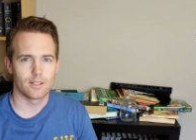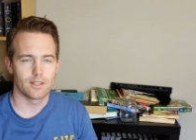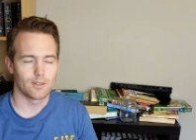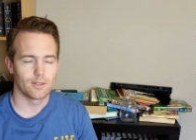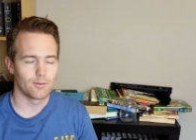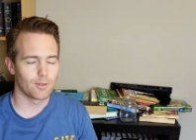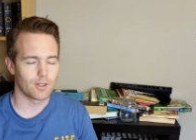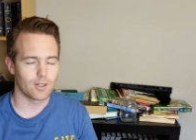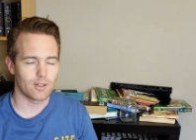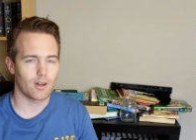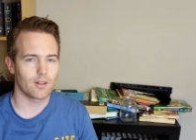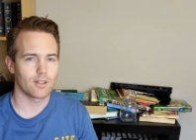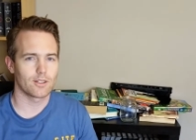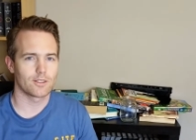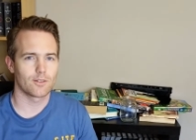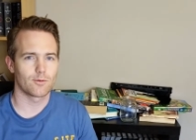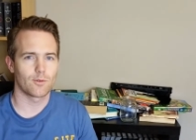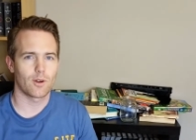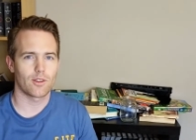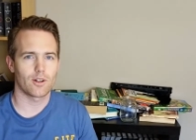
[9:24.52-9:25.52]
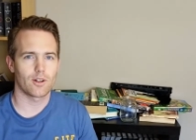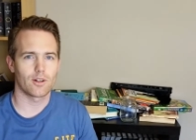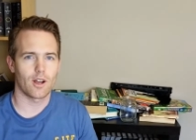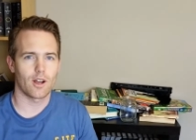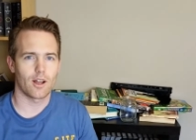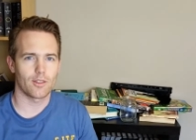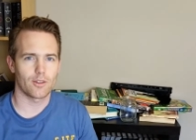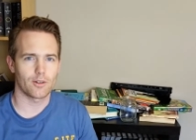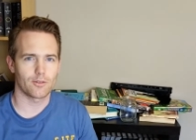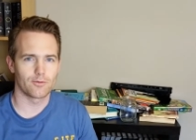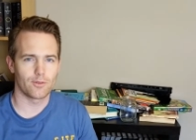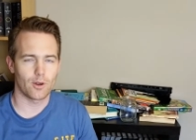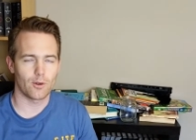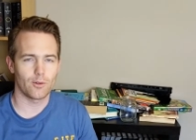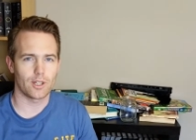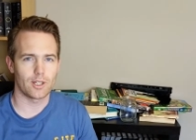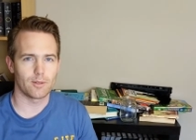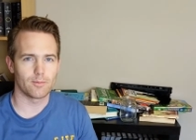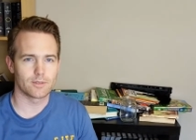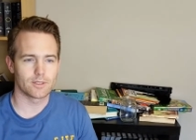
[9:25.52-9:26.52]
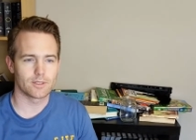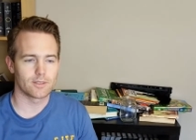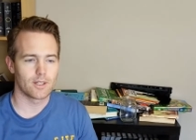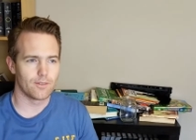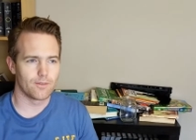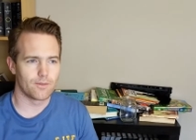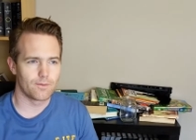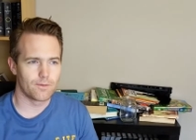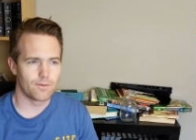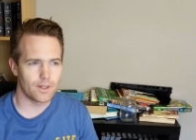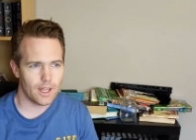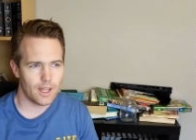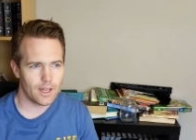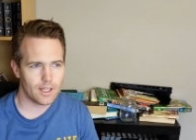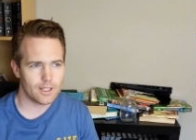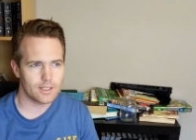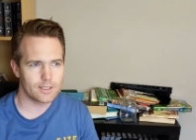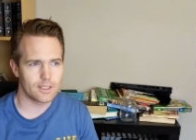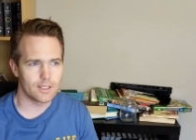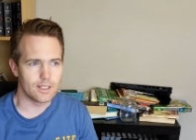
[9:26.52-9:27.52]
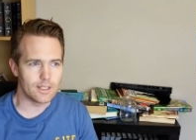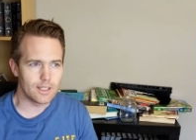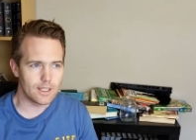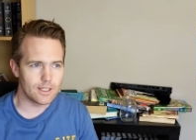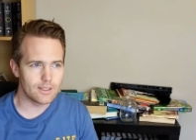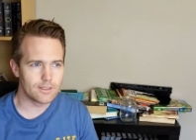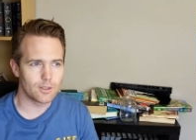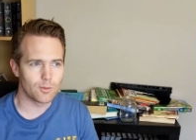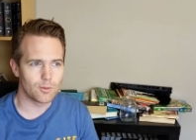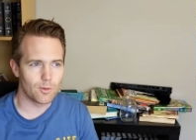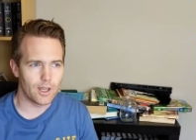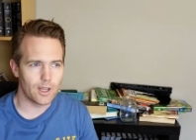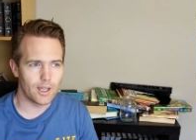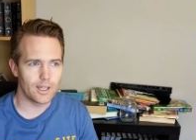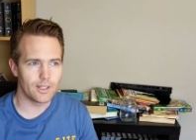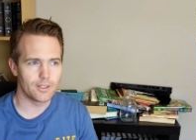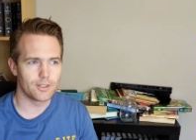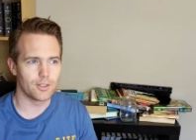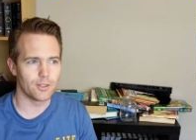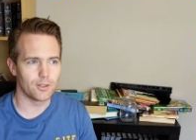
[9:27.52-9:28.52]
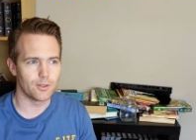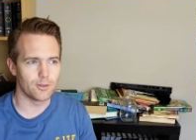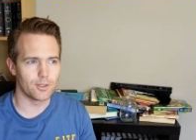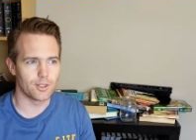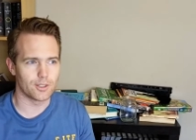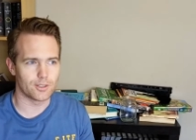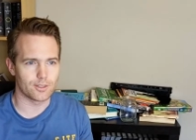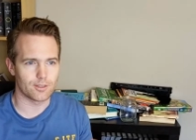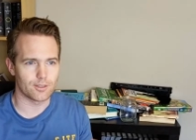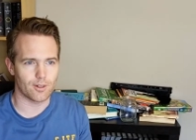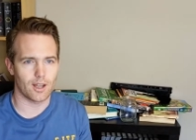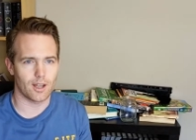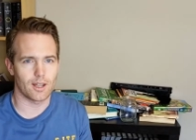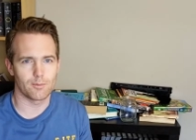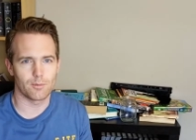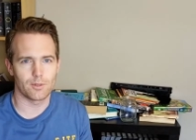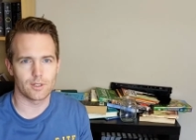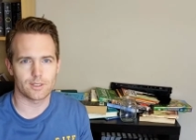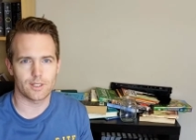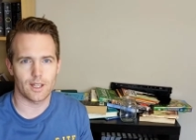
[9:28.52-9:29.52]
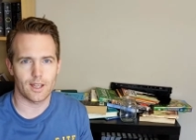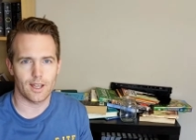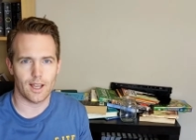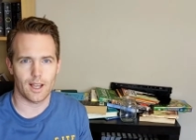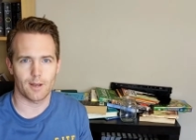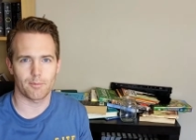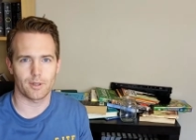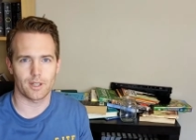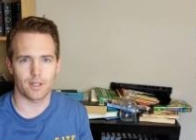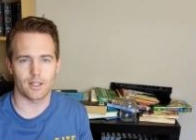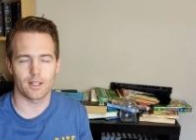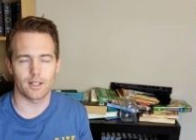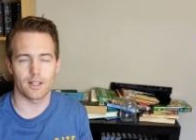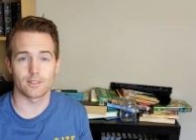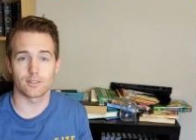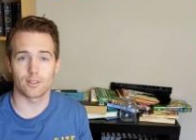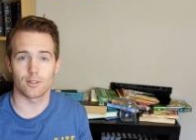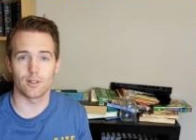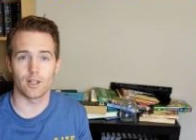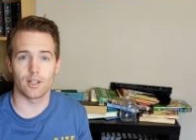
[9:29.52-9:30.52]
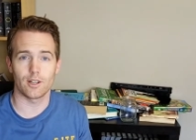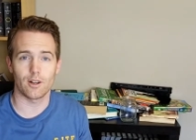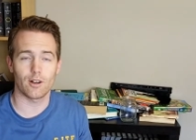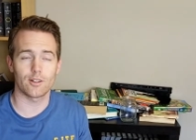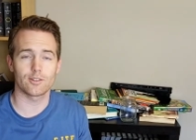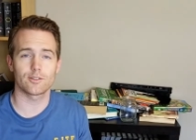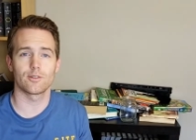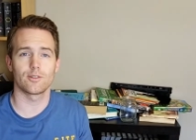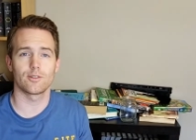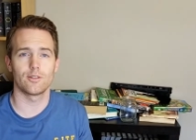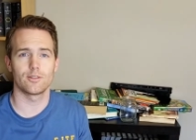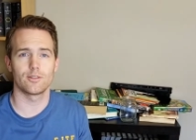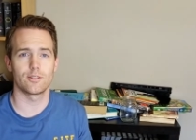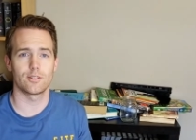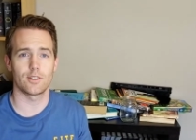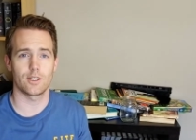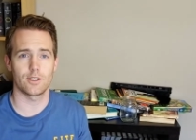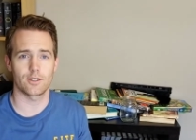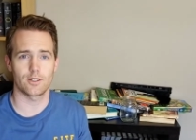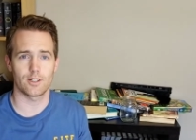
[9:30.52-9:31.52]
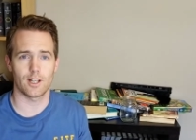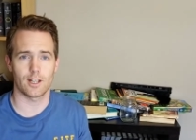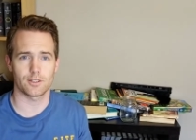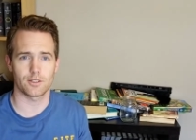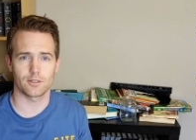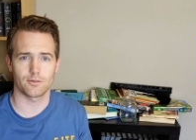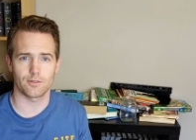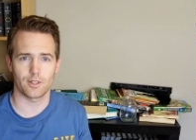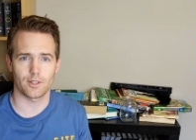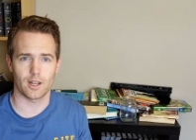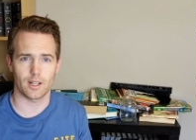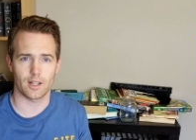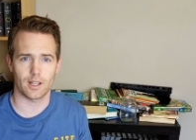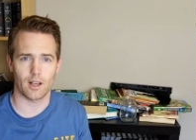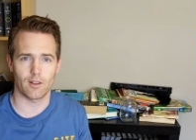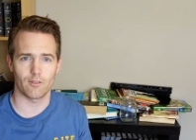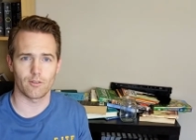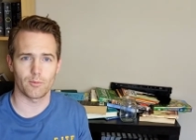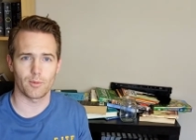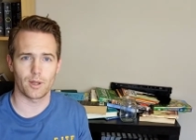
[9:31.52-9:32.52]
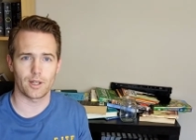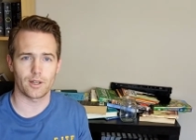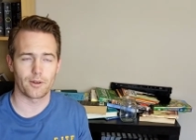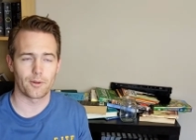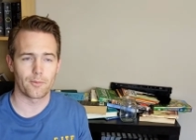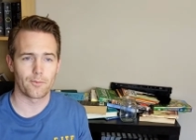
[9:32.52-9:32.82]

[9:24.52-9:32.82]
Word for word: regardless of whether or not they're phonemes, phonetics needs a way to describe what's happening. And so it also uses the International Phonetic Alphabet,